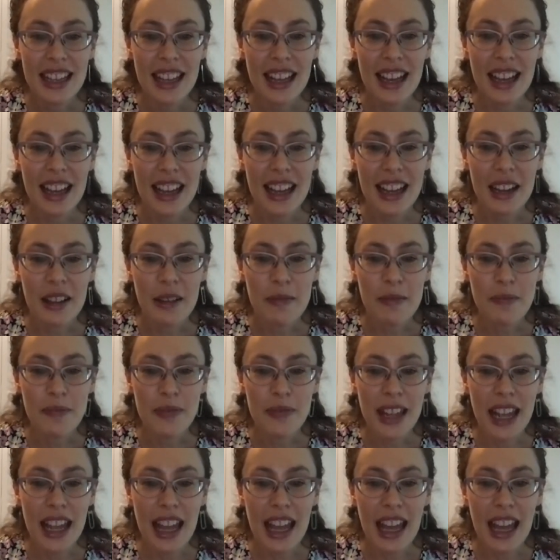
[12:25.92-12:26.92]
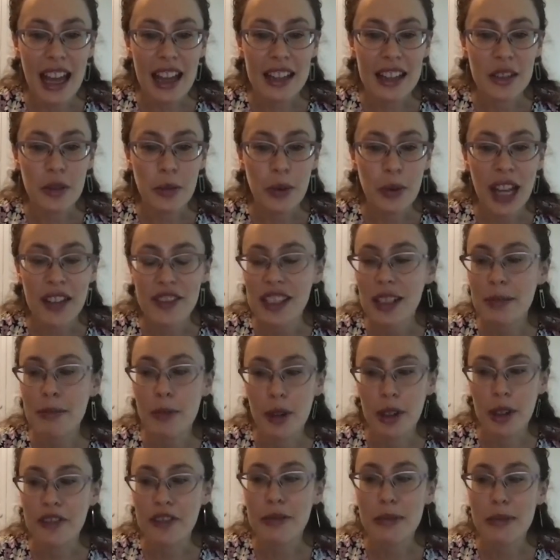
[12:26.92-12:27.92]
And we have some
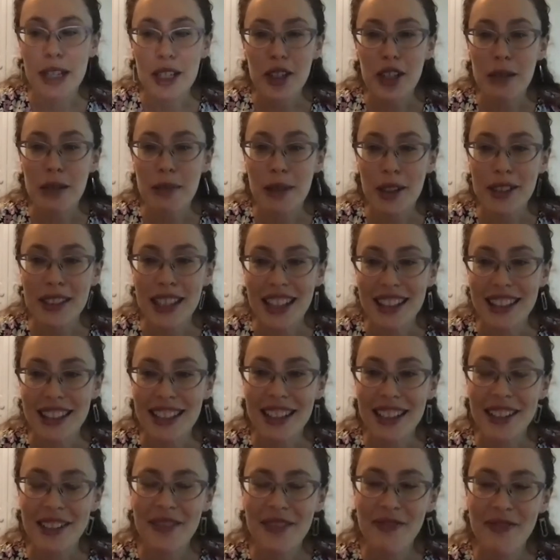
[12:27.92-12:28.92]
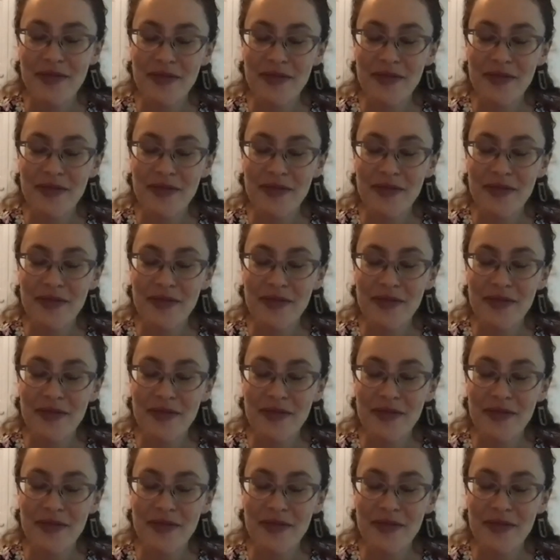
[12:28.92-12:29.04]
more information about that there.